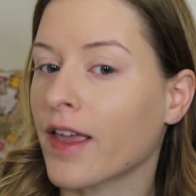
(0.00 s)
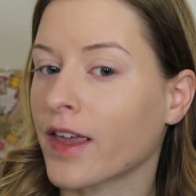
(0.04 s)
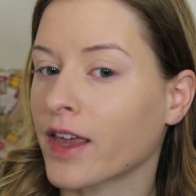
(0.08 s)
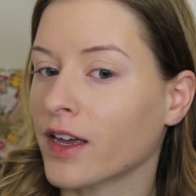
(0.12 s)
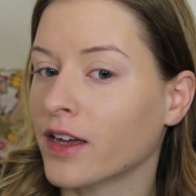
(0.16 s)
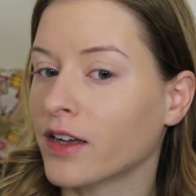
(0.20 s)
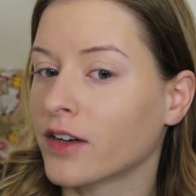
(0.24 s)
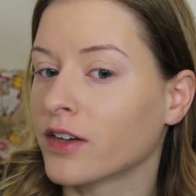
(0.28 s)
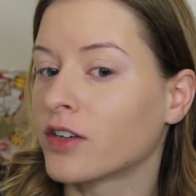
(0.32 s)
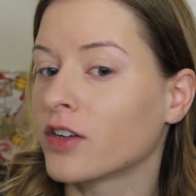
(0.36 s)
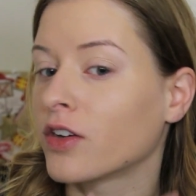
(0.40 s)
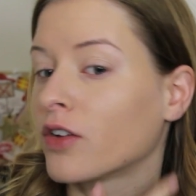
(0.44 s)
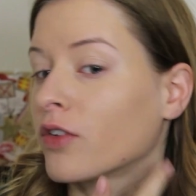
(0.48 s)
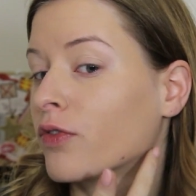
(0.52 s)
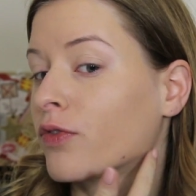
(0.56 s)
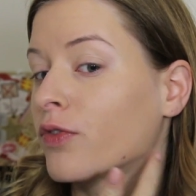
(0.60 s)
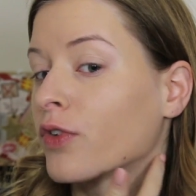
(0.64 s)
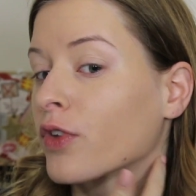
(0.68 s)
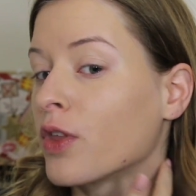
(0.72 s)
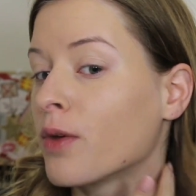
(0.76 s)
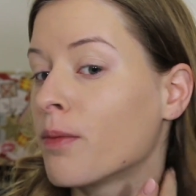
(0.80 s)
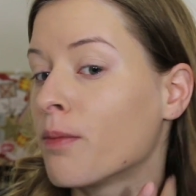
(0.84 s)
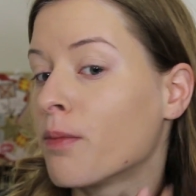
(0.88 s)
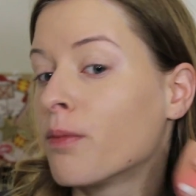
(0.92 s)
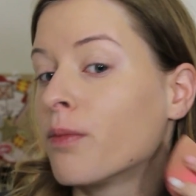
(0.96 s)
and
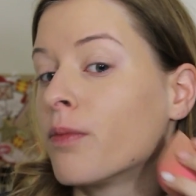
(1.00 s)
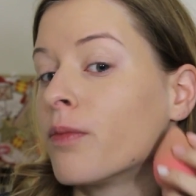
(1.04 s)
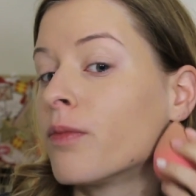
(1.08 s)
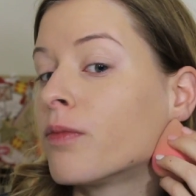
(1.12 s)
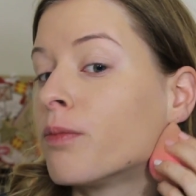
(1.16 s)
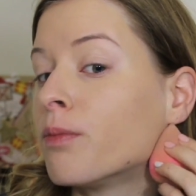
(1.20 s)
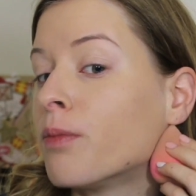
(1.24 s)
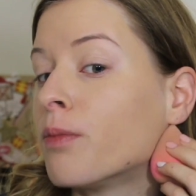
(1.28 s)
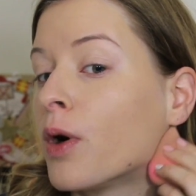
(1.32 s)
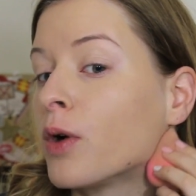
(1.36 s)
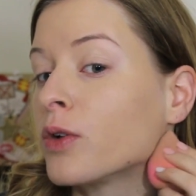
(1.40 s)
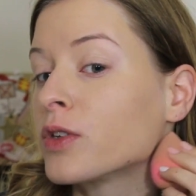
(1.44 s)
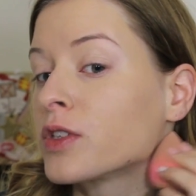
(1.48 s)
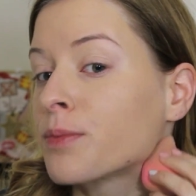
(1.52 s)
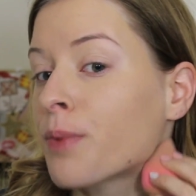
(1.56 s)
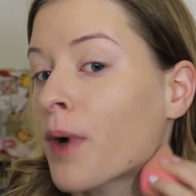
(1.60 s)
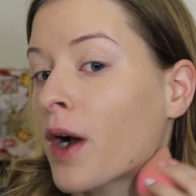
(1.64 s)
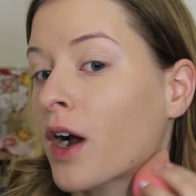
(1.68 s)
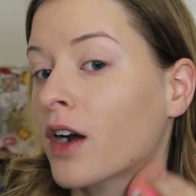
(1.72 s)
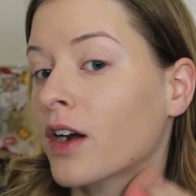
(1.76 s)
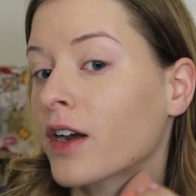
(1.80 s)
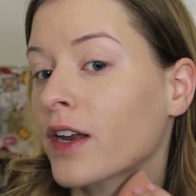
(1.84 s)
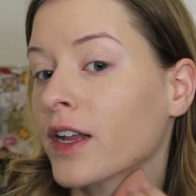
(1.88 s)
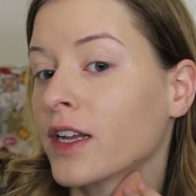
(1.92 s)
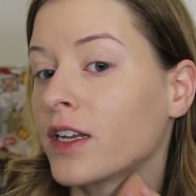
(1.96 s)
for the most
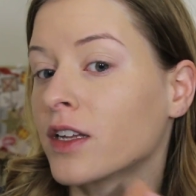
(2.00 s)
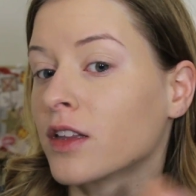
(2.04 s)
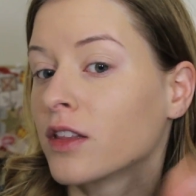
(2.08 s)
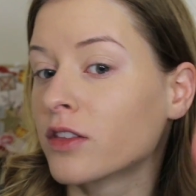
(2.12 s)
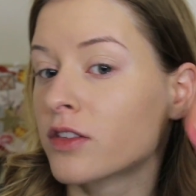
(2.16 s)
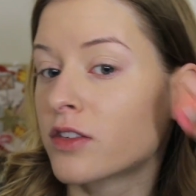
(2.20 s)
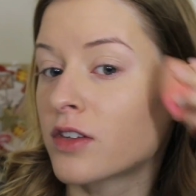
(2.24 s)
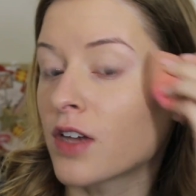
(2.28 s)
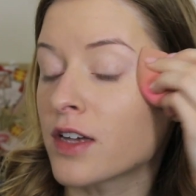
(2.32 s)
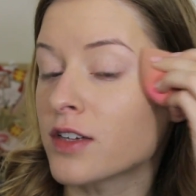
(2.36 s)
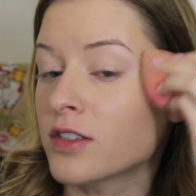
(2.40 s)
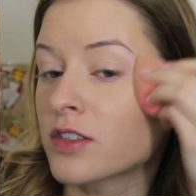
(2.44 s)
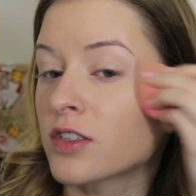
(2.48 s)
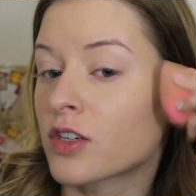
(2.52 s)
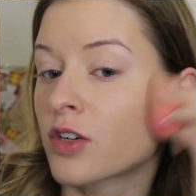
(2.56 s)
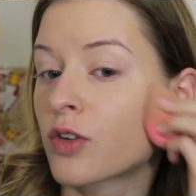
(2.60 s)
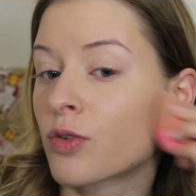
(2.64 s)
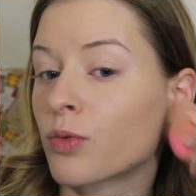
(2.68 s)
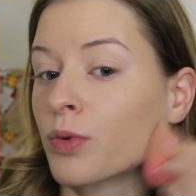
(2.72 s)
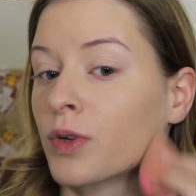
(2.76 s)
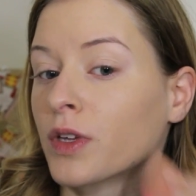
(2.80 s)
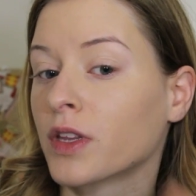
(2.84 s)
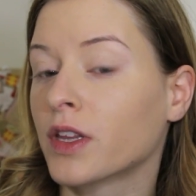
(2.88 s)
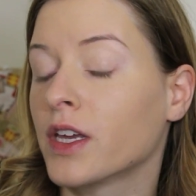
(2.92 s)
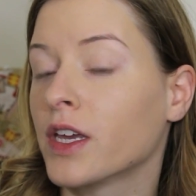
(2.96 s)
part it does
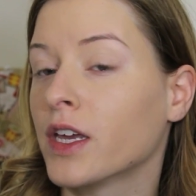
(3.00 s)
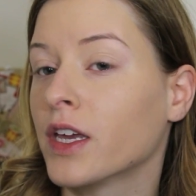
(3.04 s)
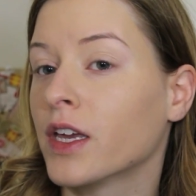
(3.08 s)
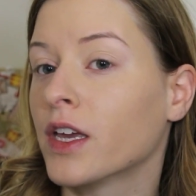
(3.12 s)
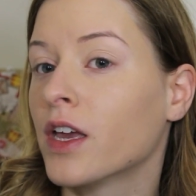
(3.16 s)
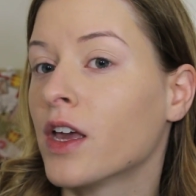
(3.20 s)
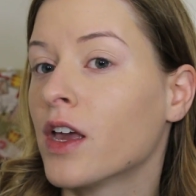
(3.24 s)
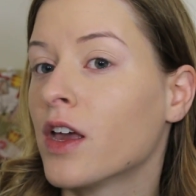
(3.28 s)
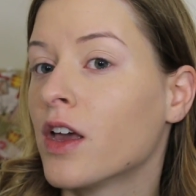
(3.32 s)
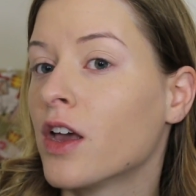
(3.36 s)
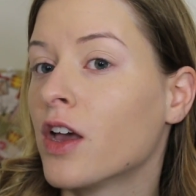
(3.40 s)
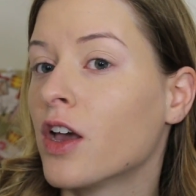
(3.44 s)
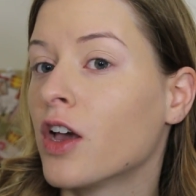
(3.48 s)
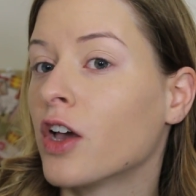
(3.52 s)
look really